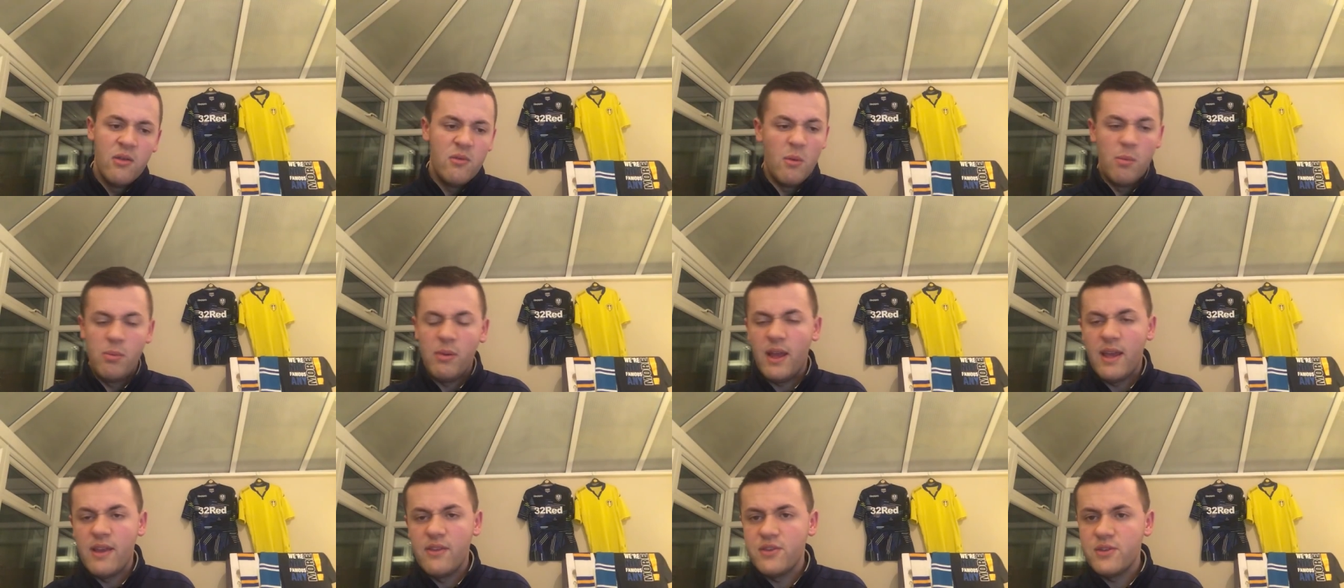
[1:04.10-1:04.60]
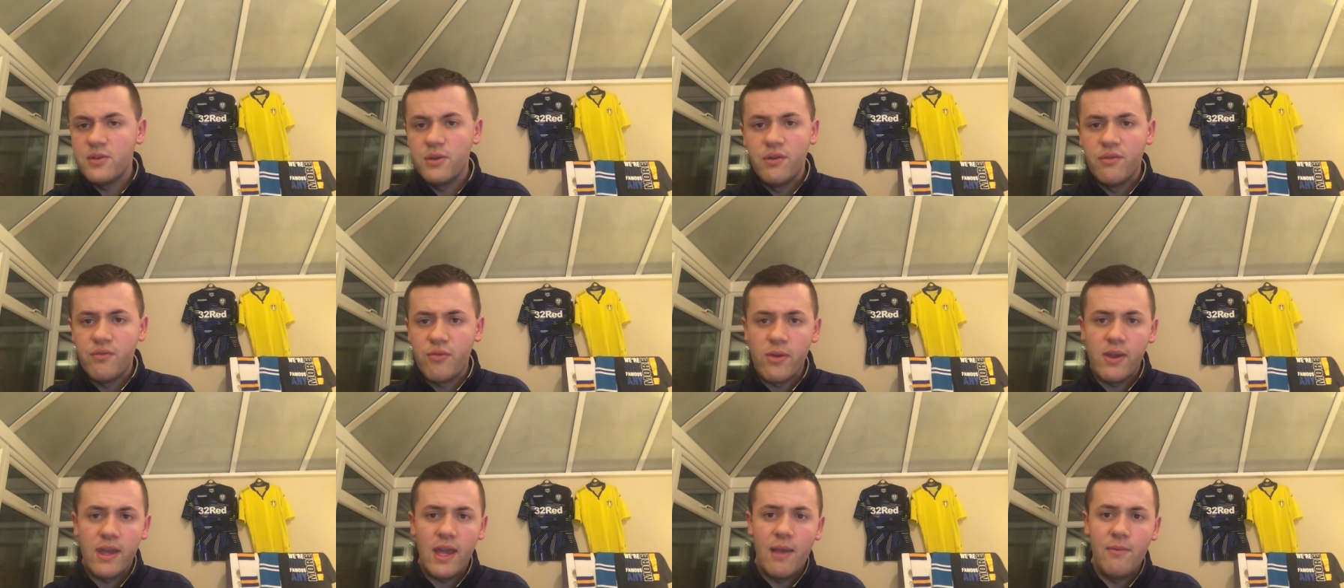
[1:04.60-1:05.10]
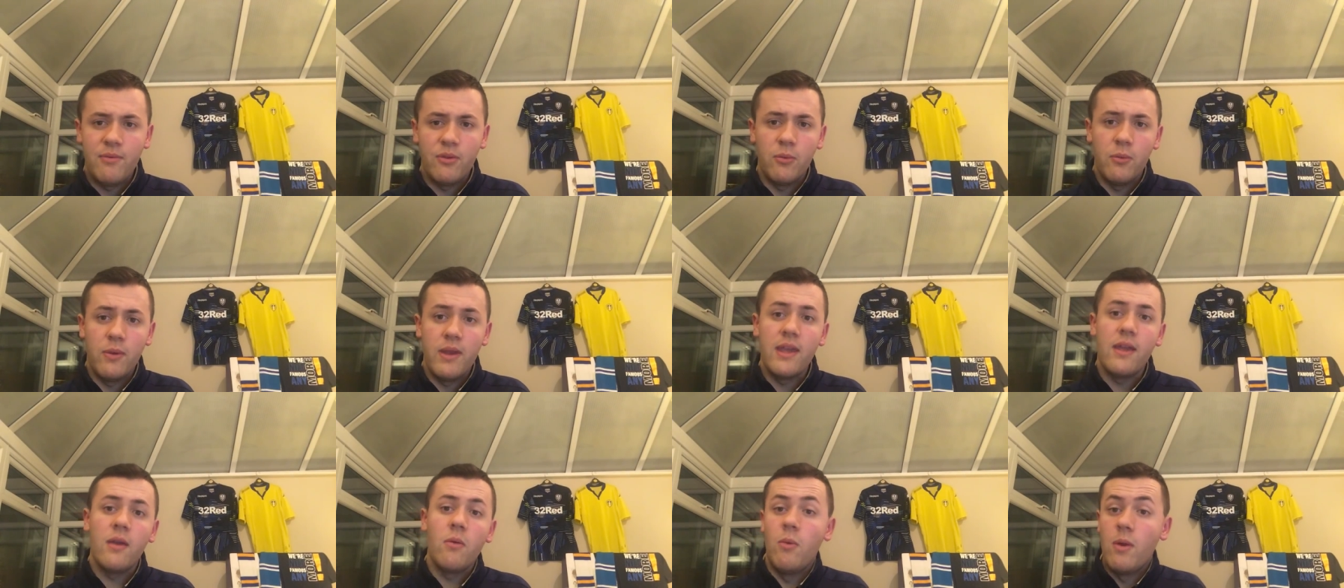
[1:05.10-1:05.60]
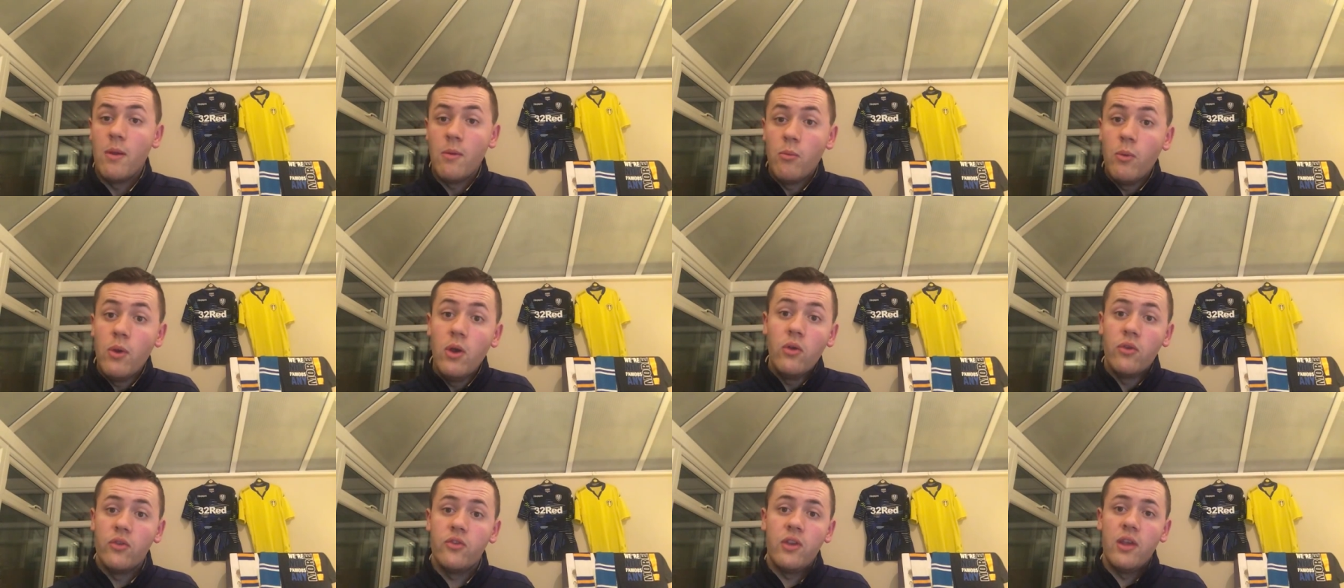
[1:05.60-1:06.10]
we're playing two or three games a week, we
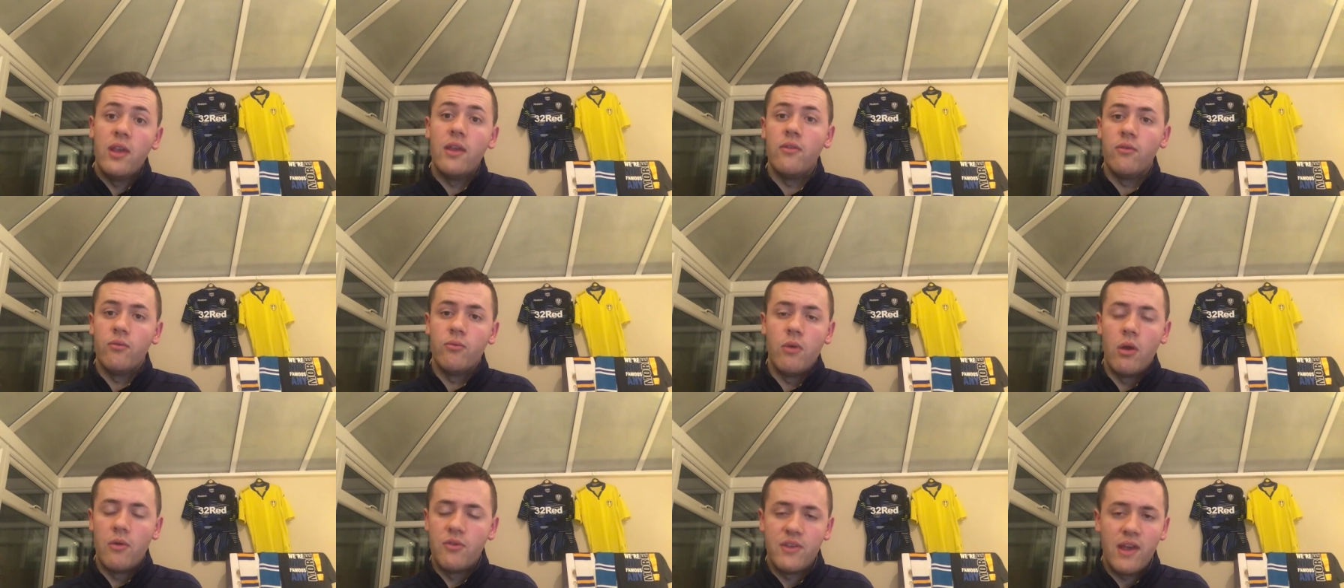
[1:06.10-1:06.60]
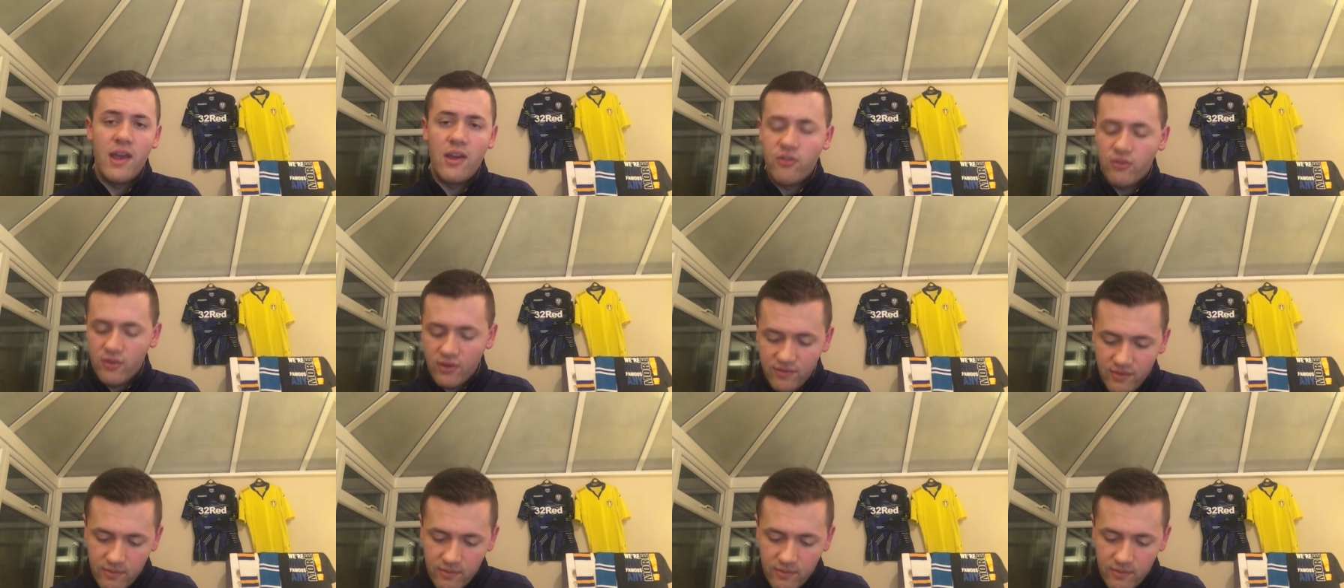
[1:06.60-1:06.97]
will see rotation.